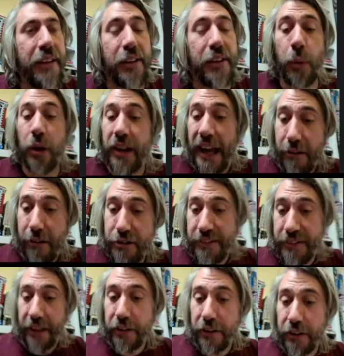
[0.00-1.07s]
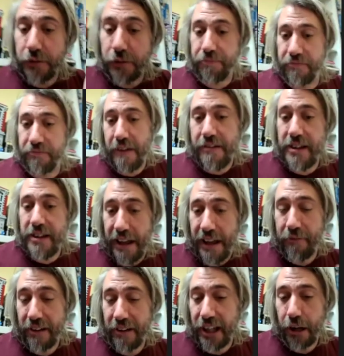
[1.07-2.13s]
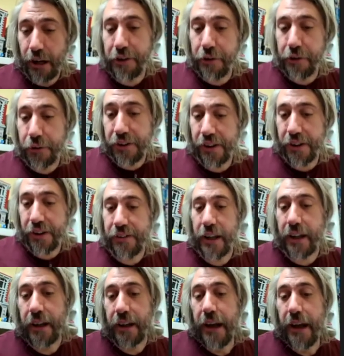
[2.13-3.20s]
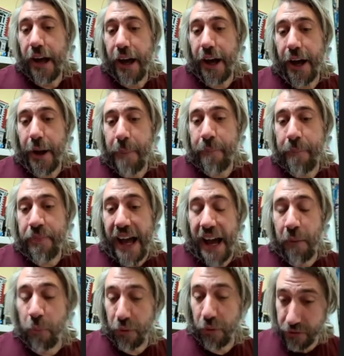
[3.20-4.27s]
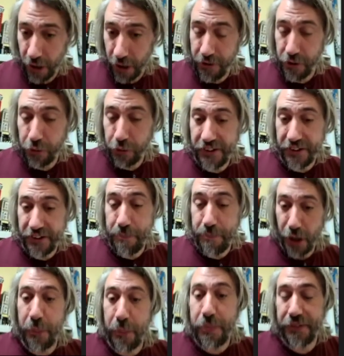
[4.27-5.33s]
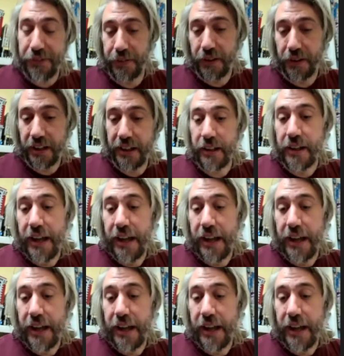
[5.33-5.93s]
But there's one character in that who's very definitely coded autistic um, and was coded autistic purposefully.